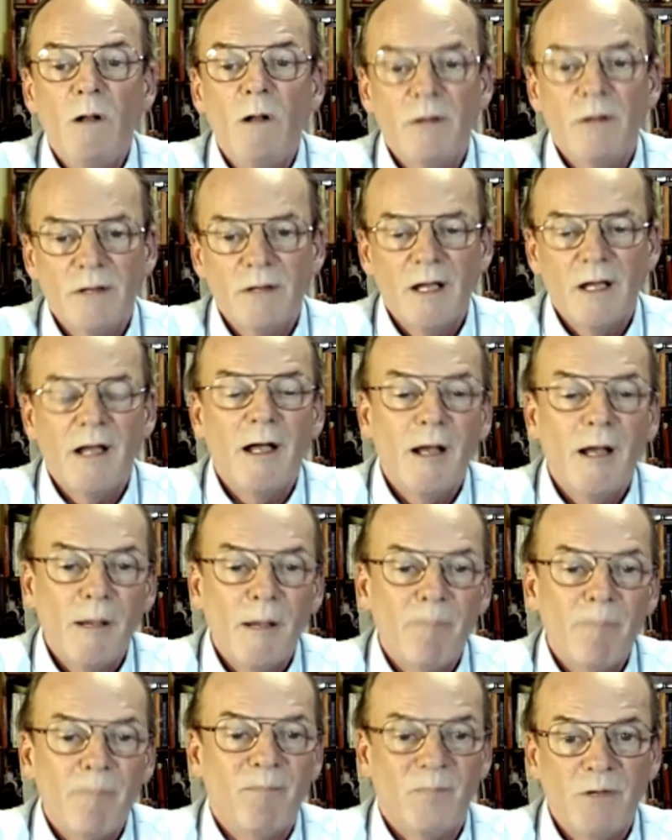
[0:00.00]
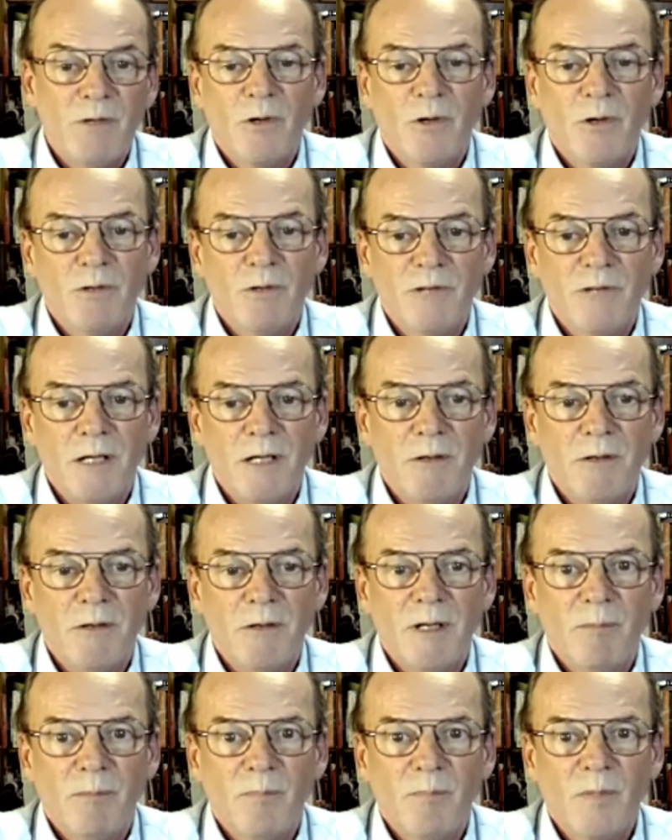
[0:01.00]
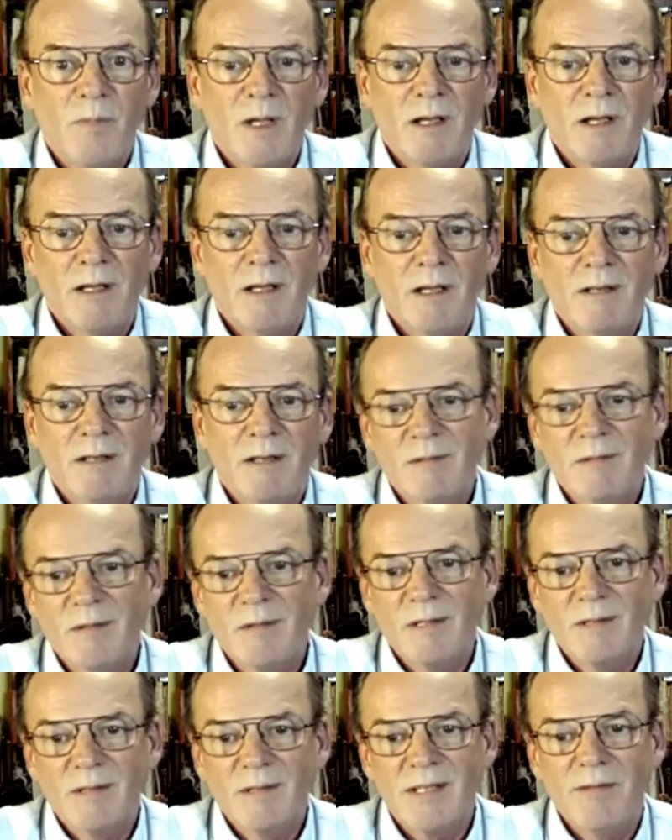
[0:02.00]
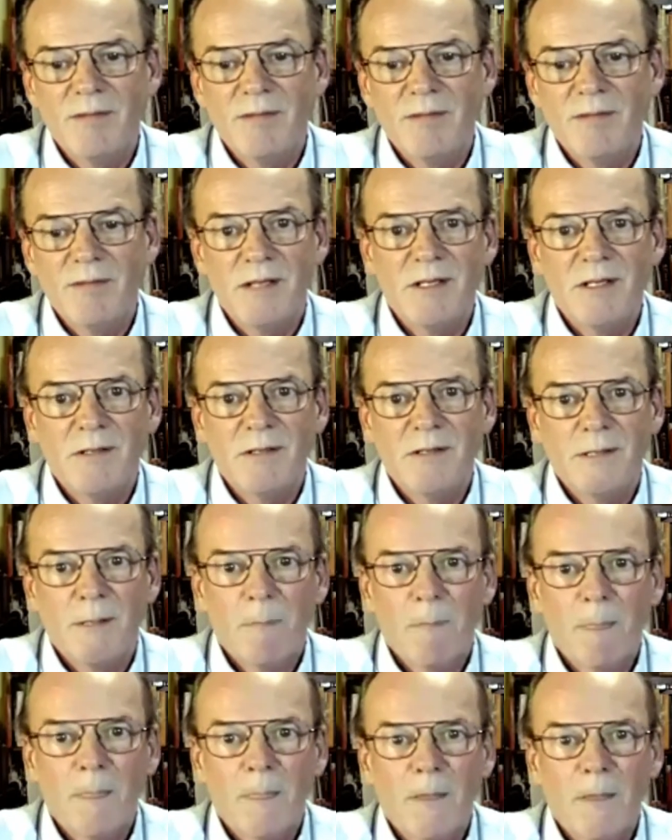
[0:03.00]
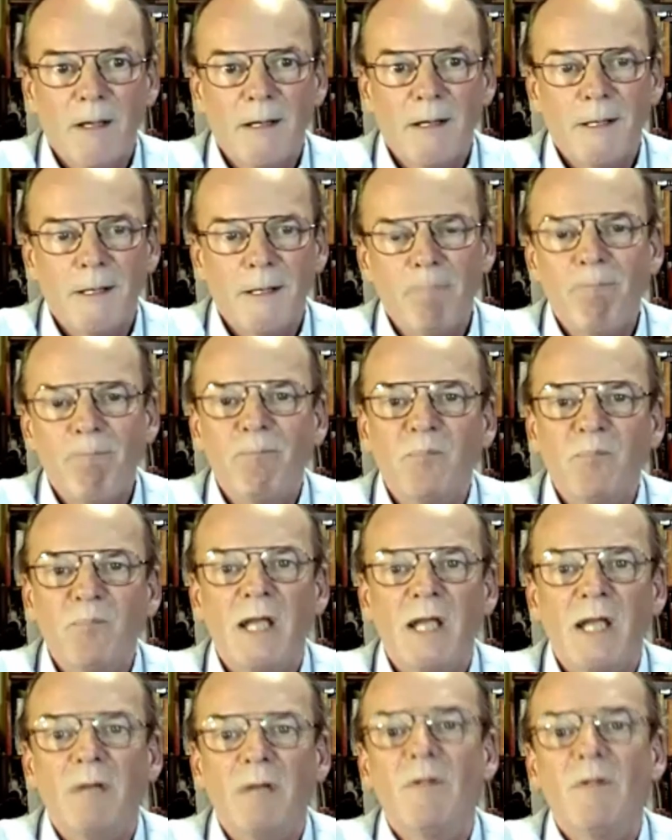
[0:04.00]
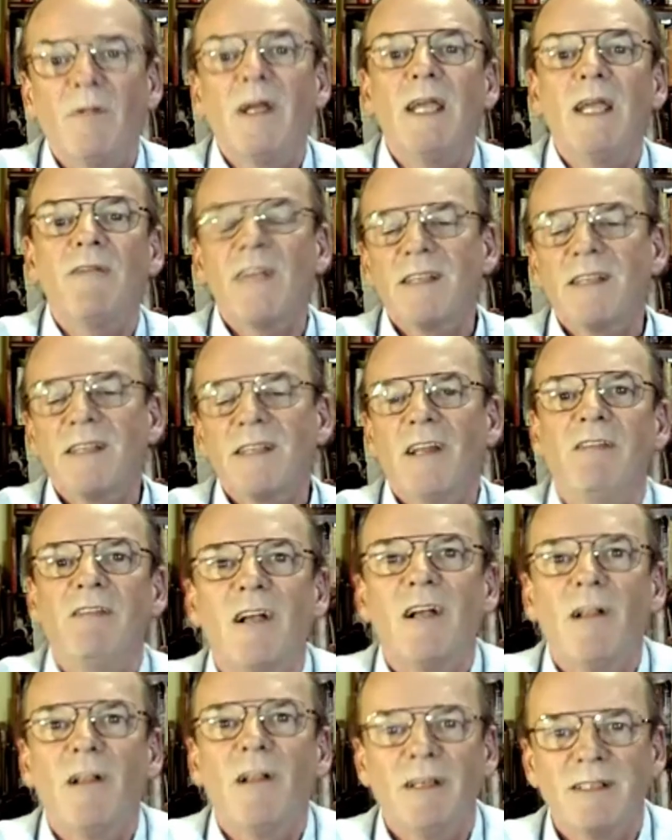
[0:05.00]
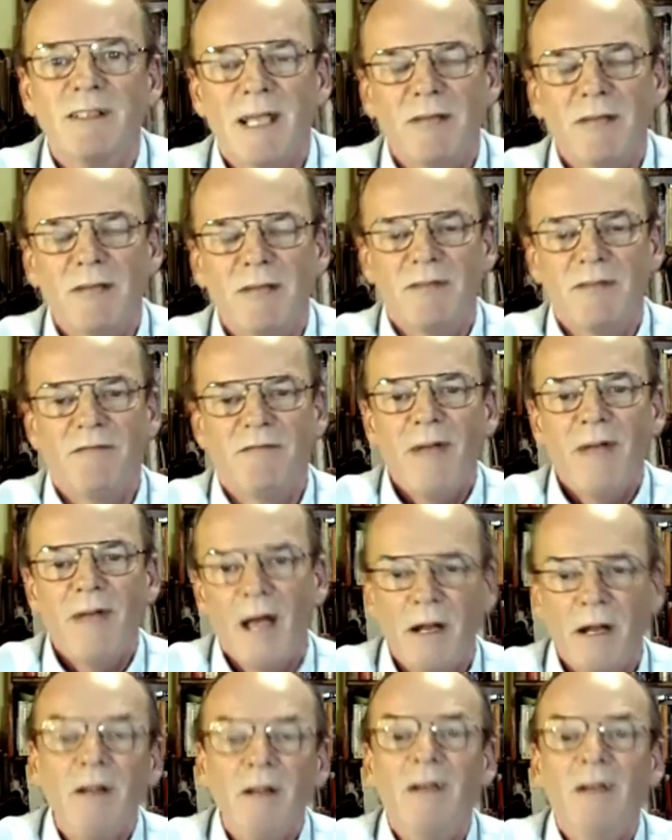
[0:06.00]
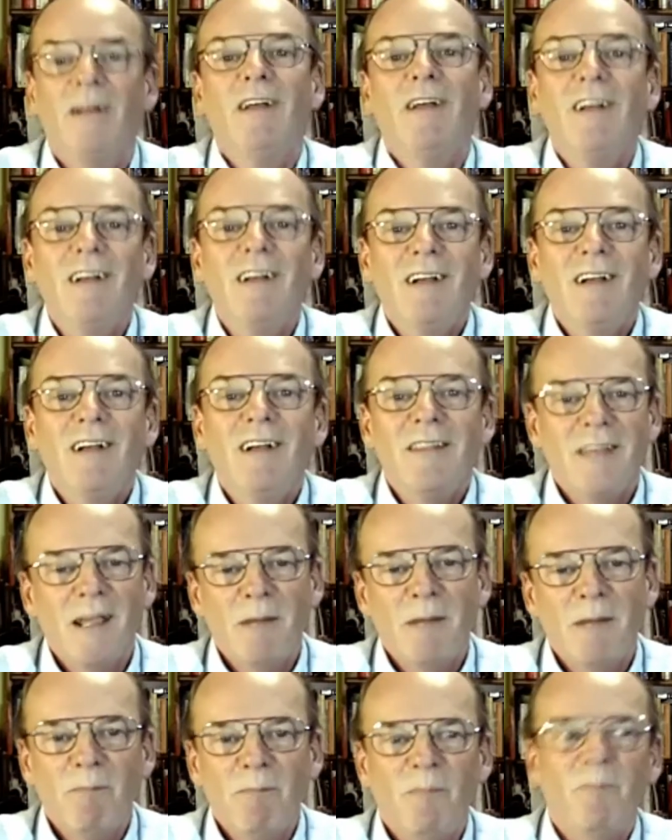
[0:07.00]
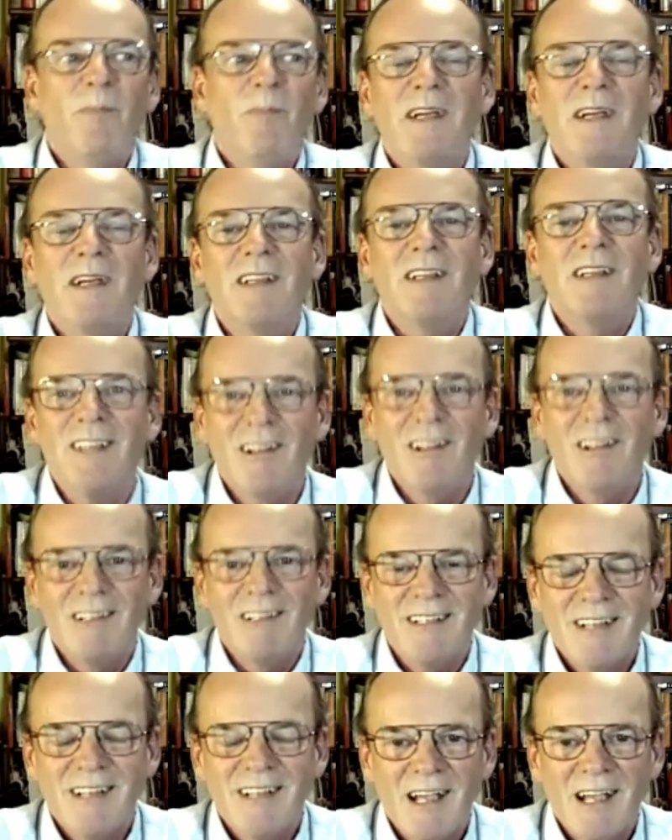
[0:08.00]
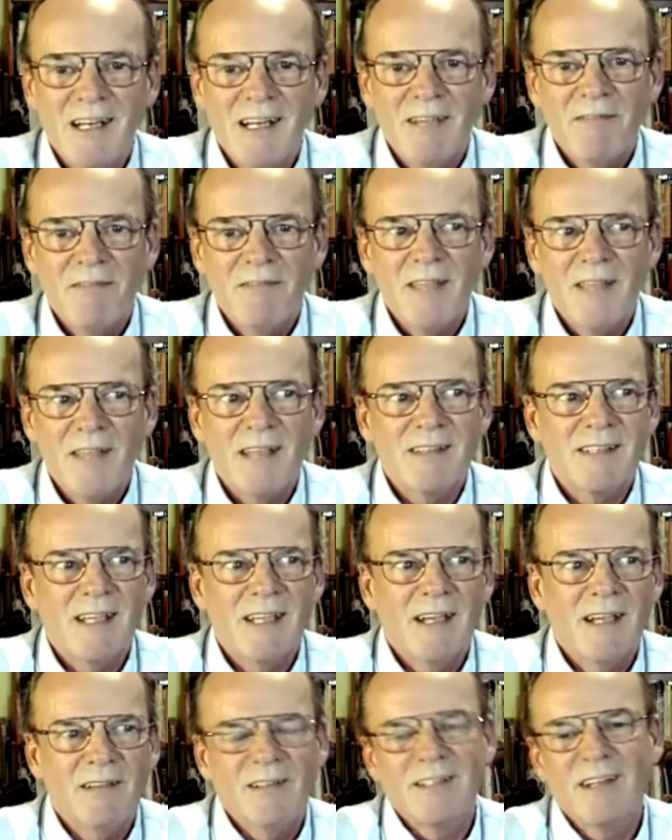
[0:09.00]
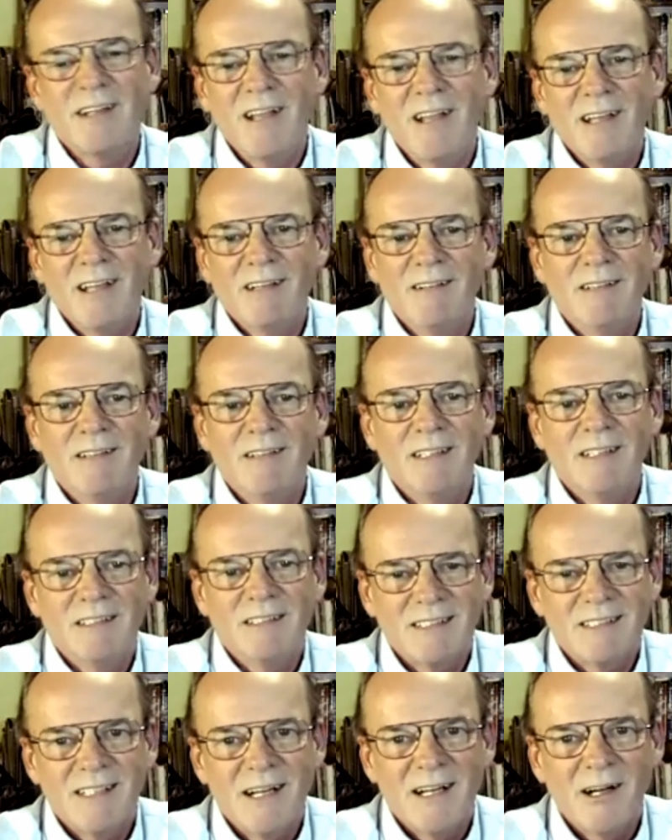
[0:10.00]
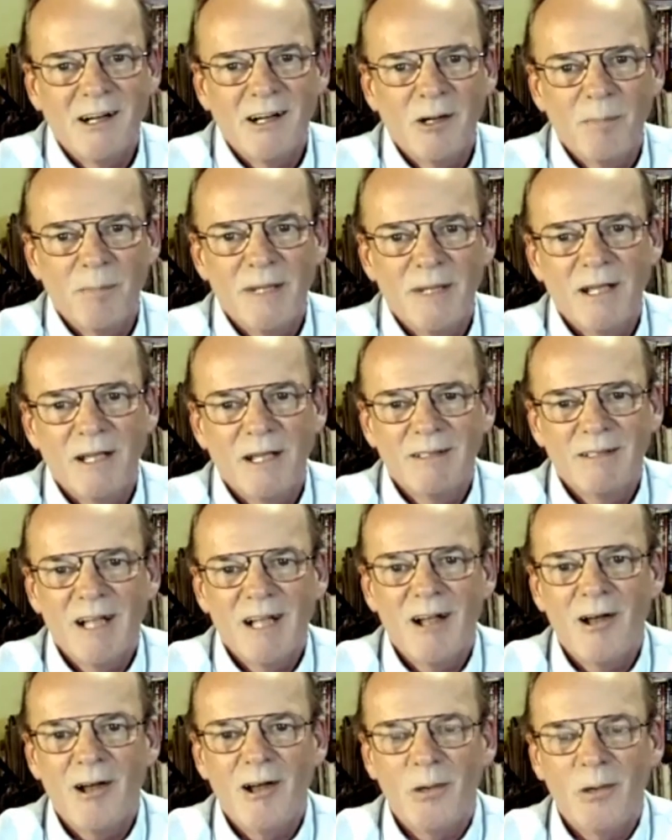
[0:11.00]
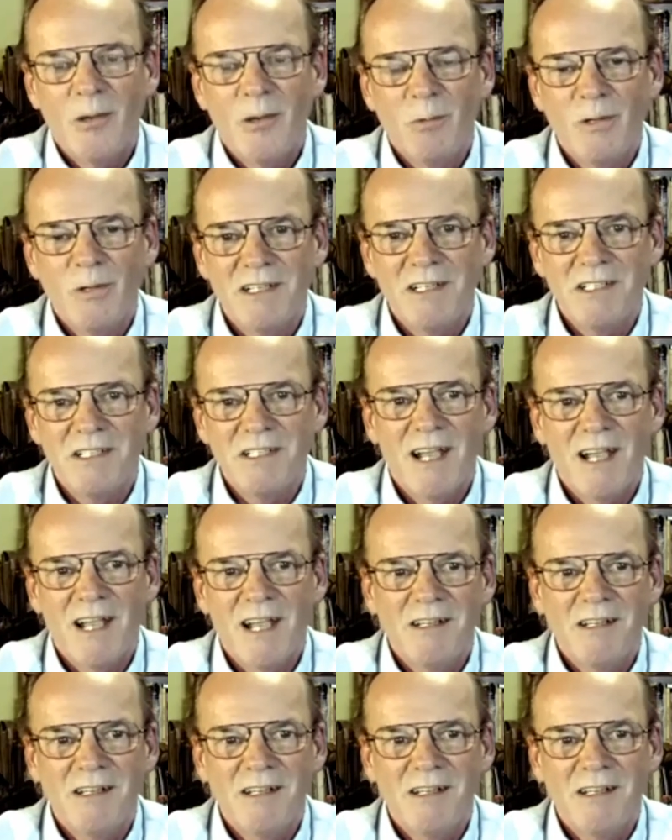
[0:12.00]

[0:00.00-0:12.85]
you've got a really good CV to do it. Now, if that's a lifestyle that sounds fun, then be a consultant. And if that sounds like terribly hard work and challenging and